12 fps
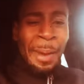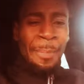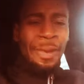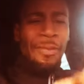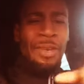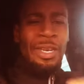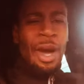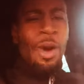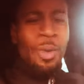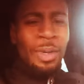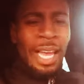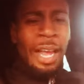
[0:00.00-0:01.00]
But if you
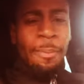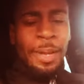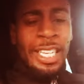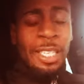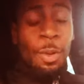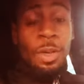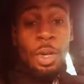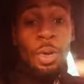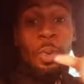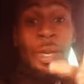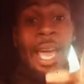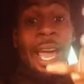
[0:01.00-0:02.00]
don't like playing sports or
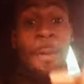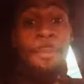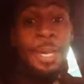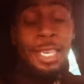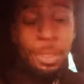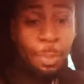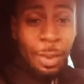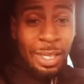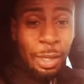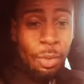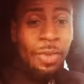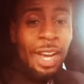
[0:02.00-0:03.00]
you can't play sports
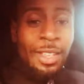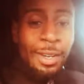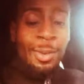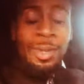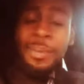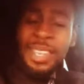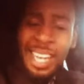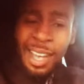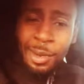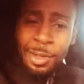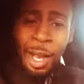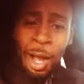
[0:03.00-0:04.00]
and you'd rather do something
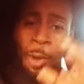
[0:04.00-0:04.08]
else,